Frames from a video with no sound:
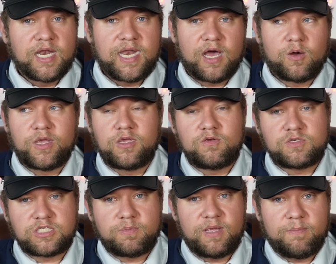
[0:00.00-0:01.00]
Now, it
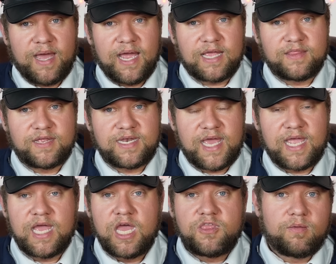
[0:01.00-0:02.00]
used to be back in the
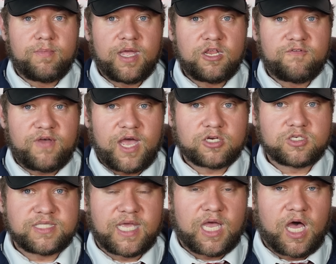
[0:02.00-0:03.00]
day,
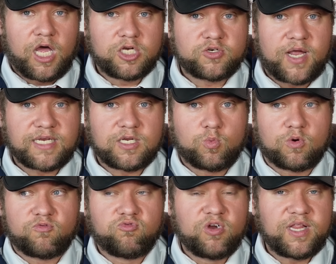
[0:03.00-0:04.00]
manufacturers they contracted were
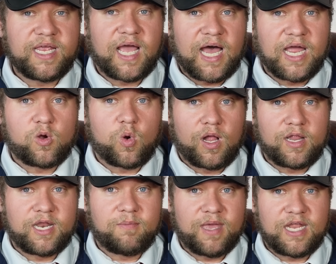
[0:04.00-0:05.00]
really high
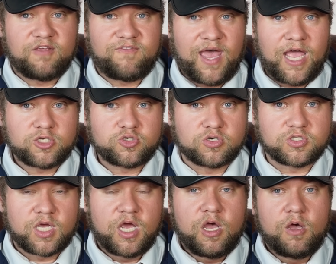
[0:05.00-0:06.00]
quality manufacturers,
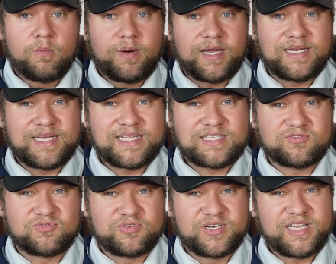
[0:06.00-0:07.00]
but it's
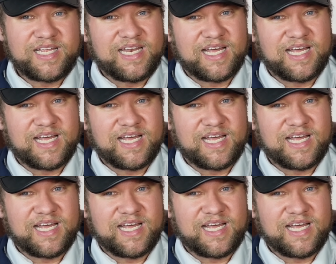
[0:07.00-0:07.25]
really